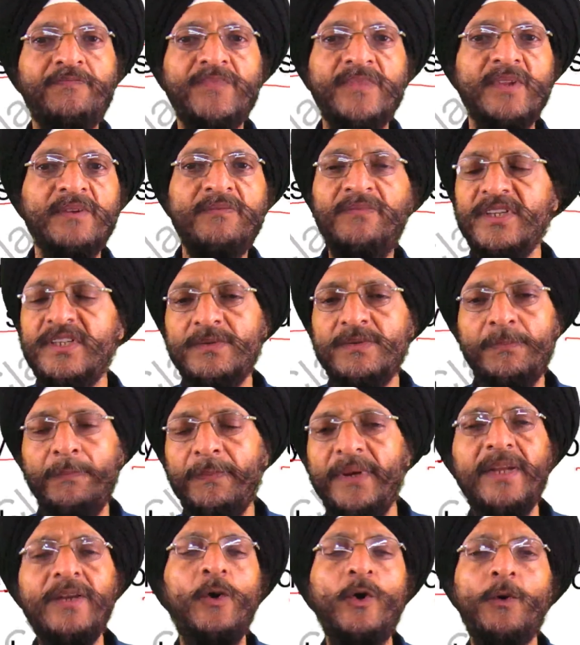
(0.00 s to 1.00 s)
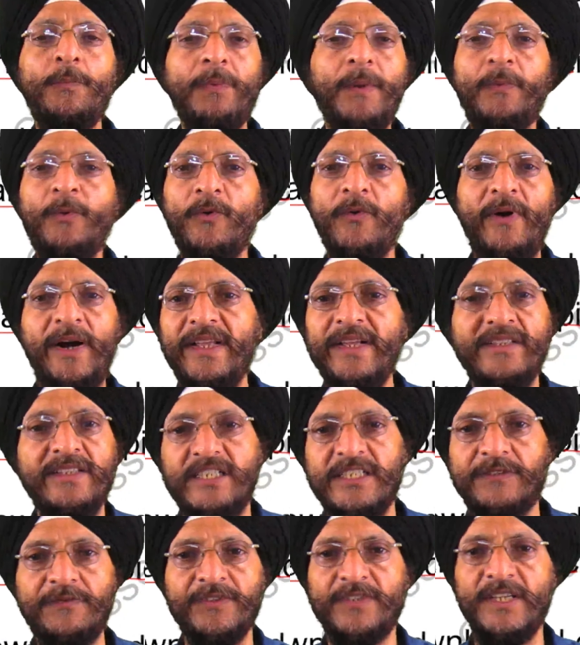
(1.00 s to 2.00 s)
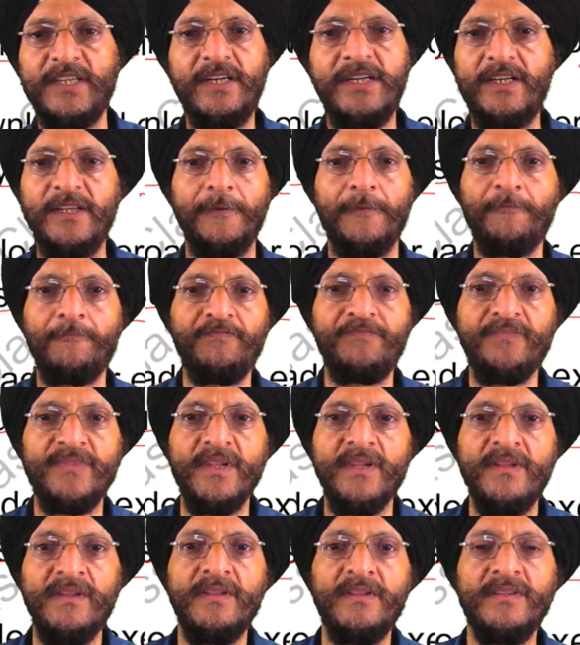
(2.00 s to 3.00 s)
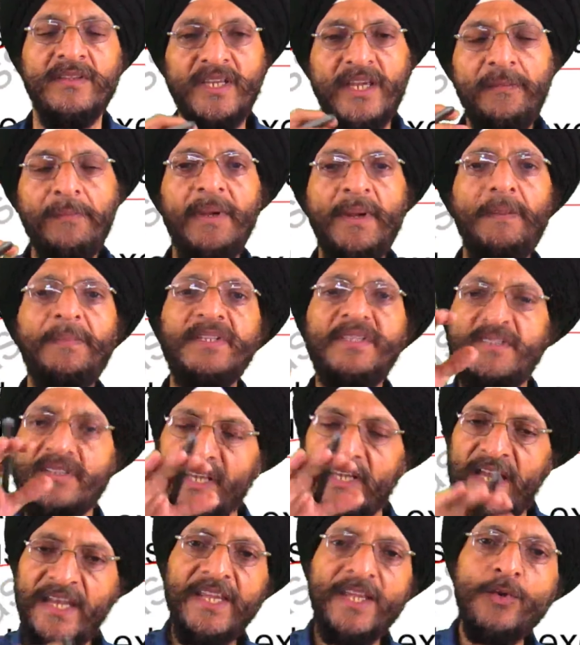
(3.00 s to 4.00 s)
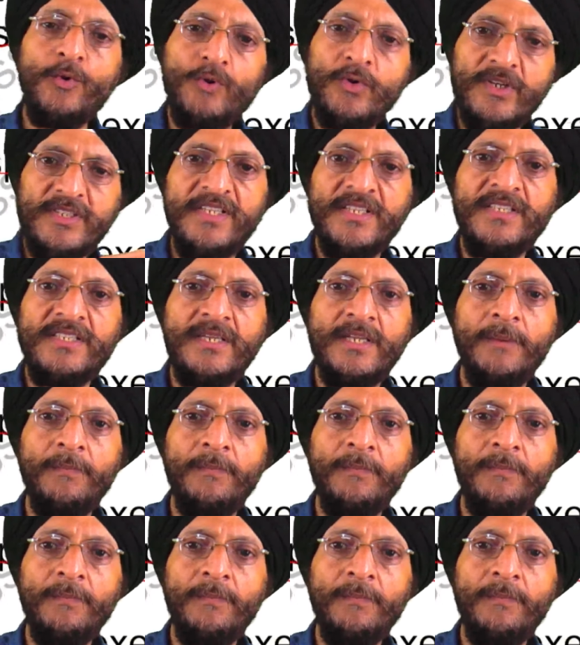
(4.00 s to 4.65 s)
which may not be providing this facility. They may be scanning your system